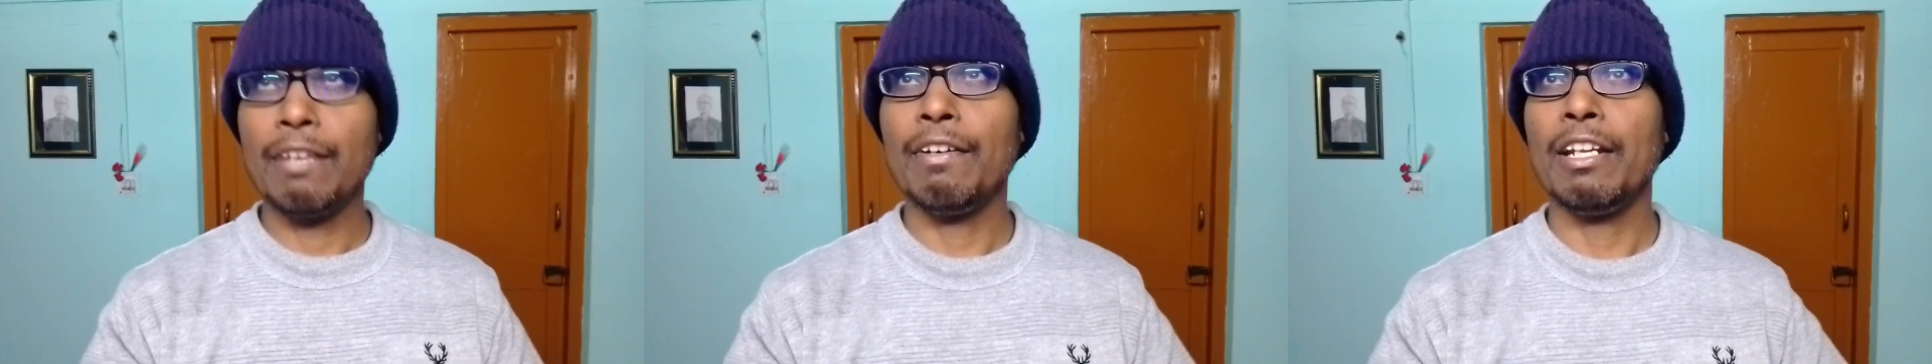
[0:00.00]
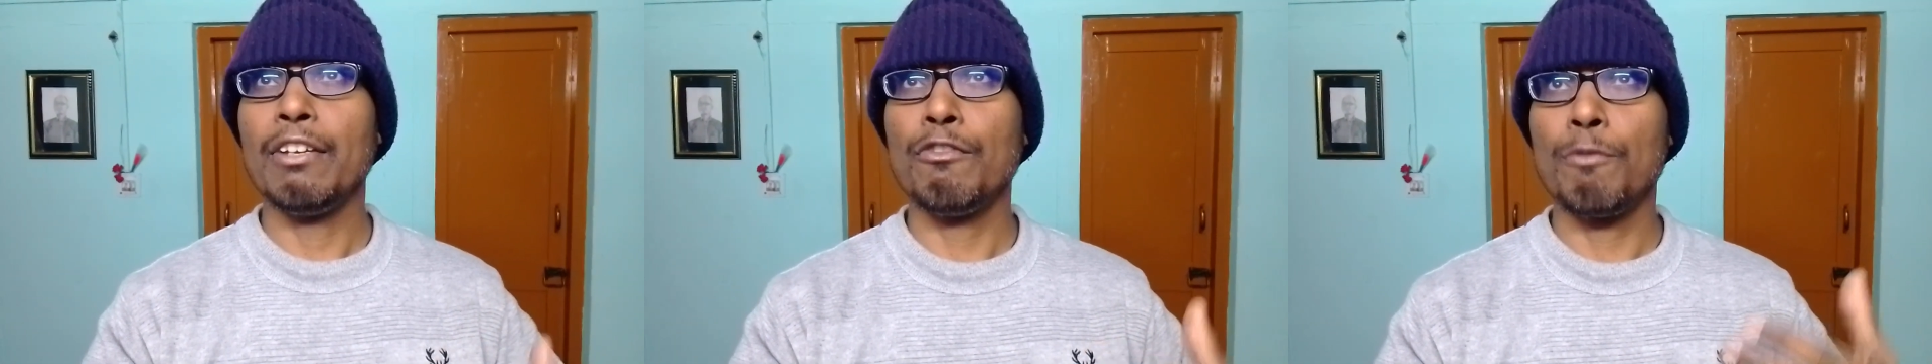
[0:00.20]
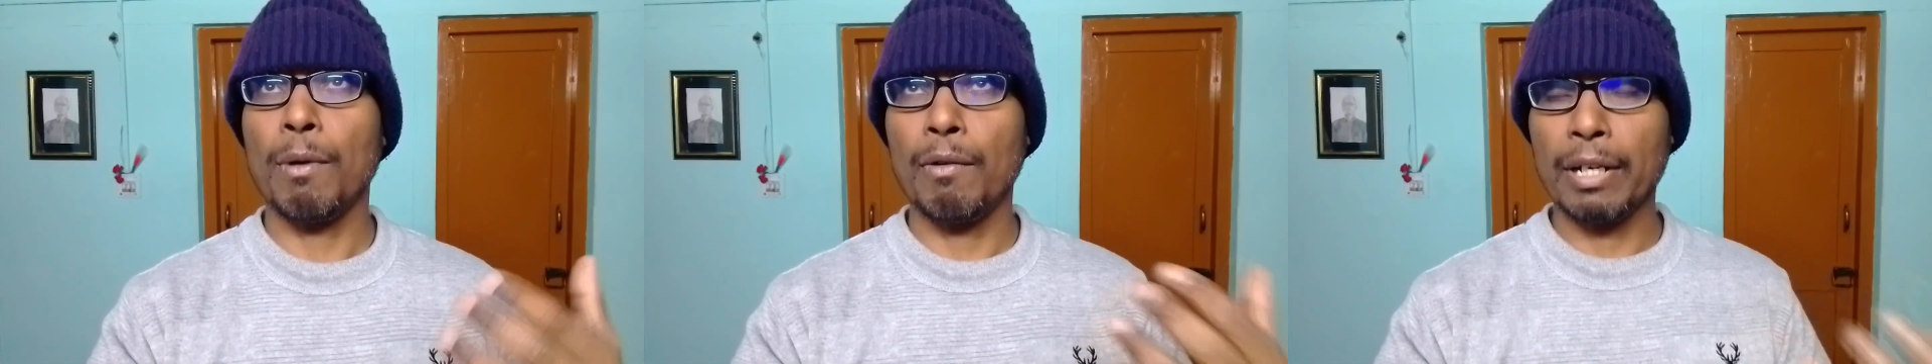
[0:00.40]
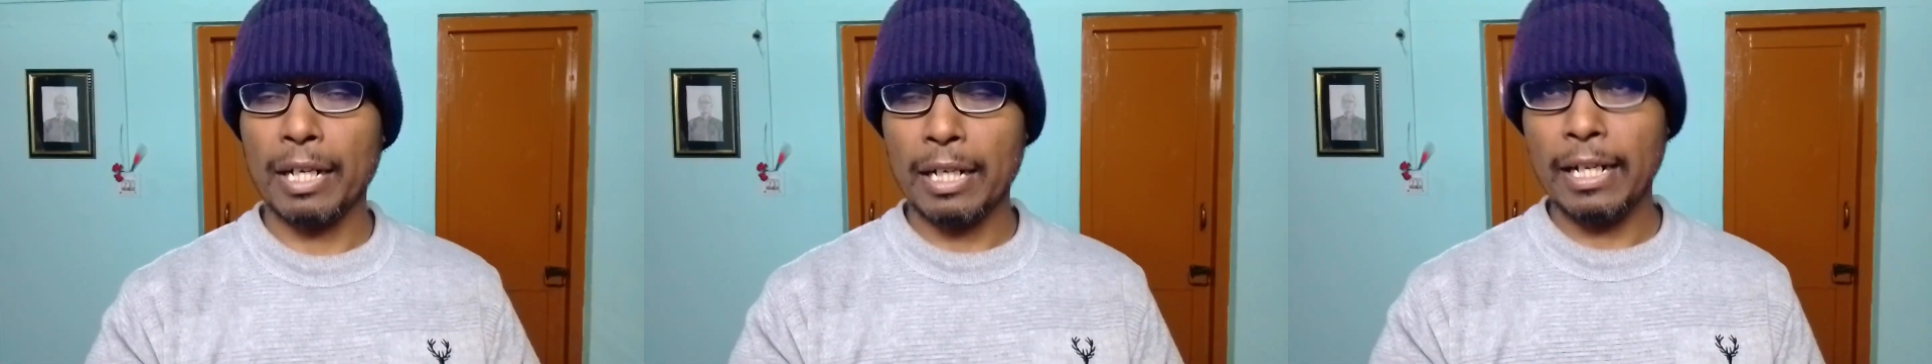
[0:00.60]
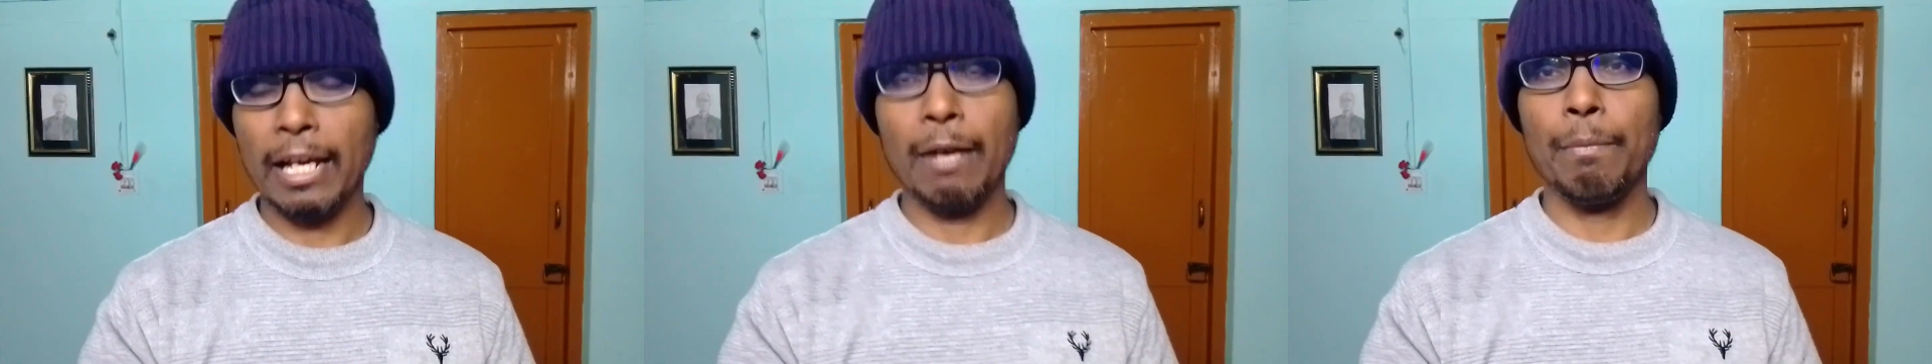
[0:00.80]
Even if
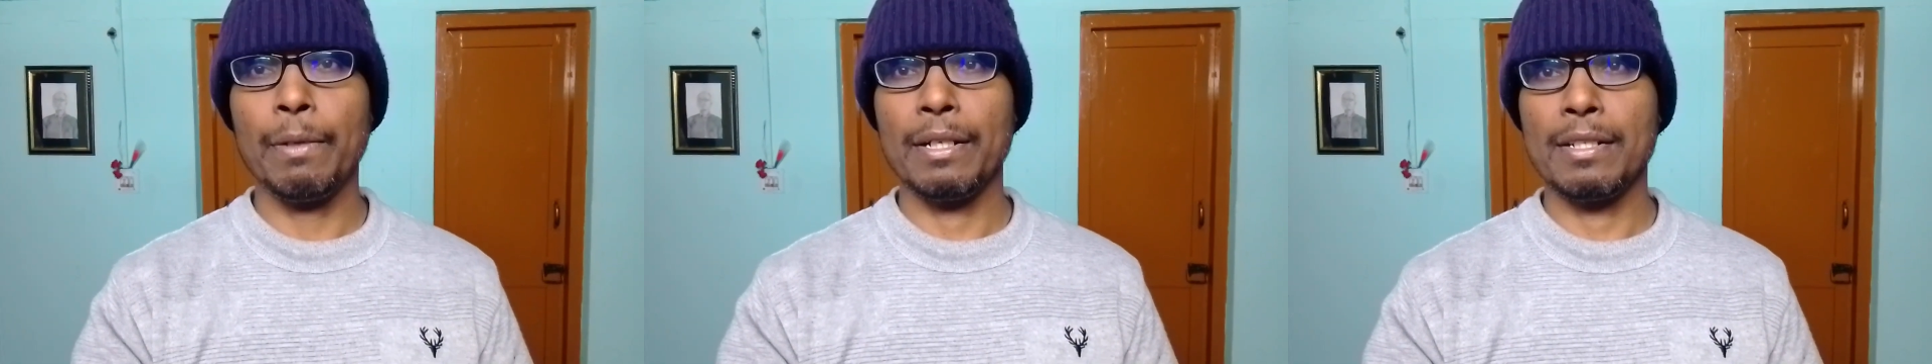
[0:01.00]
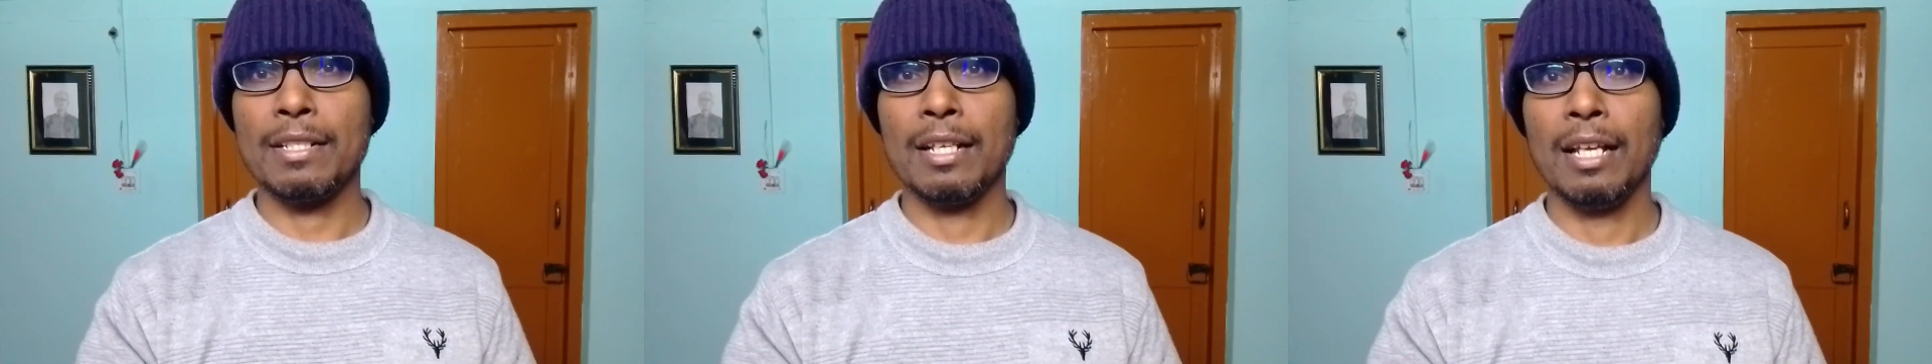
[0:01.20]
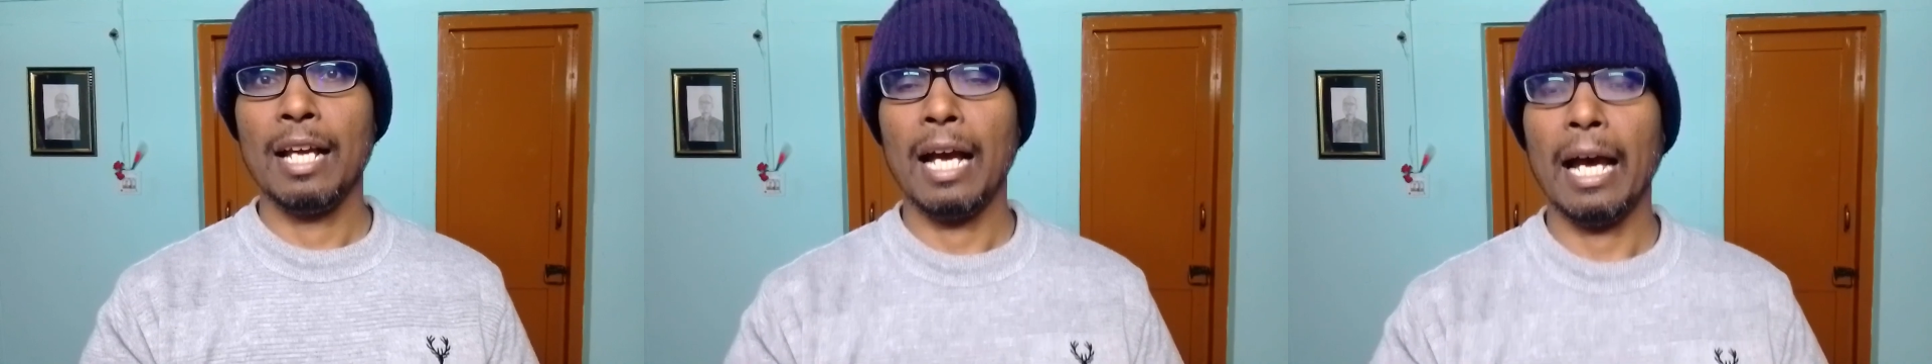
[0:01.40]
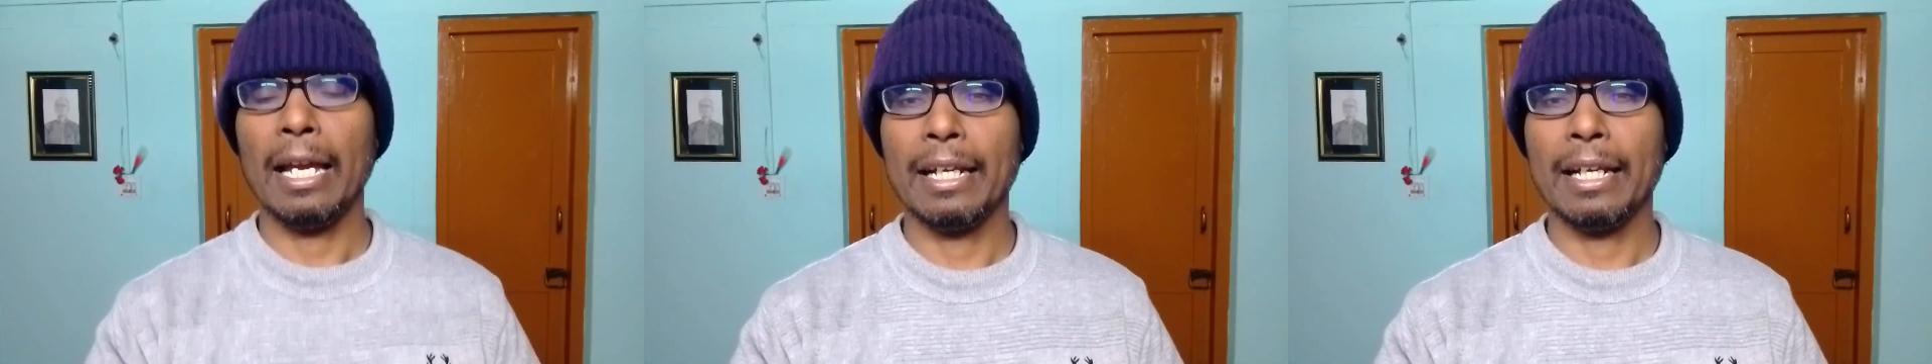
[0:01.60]
power cut happens,